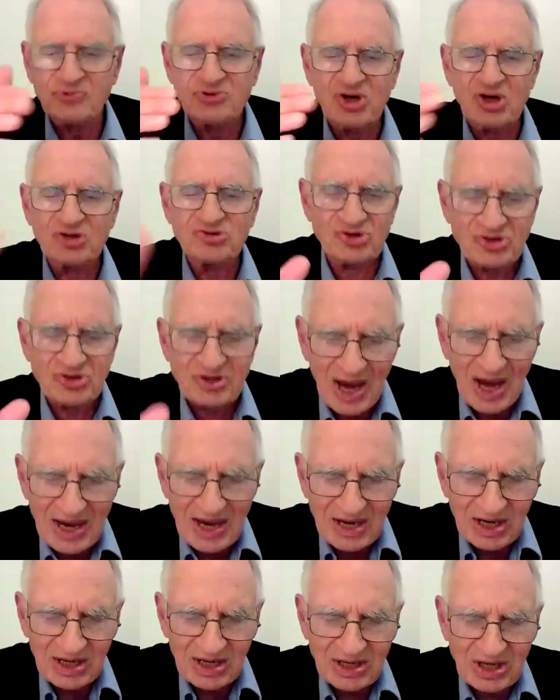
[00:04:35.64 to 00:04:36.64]
Just
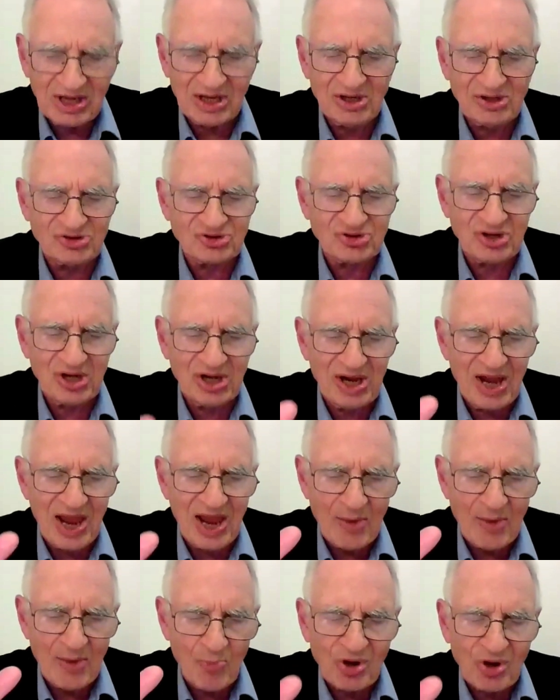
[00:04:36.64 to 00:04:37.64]
take it easy
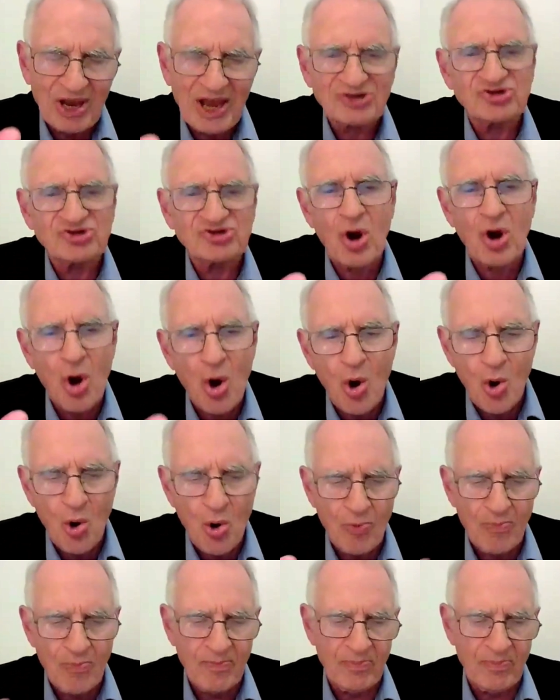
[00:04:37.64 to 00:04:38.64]
and we'll get you
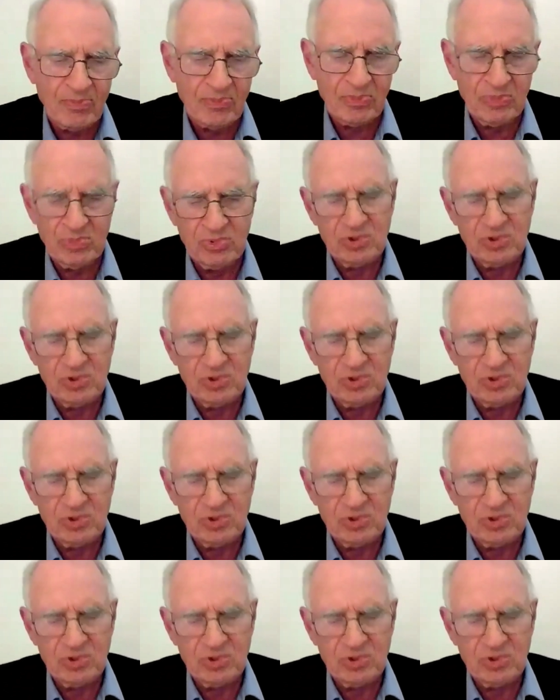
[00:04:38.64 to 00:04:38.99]
home.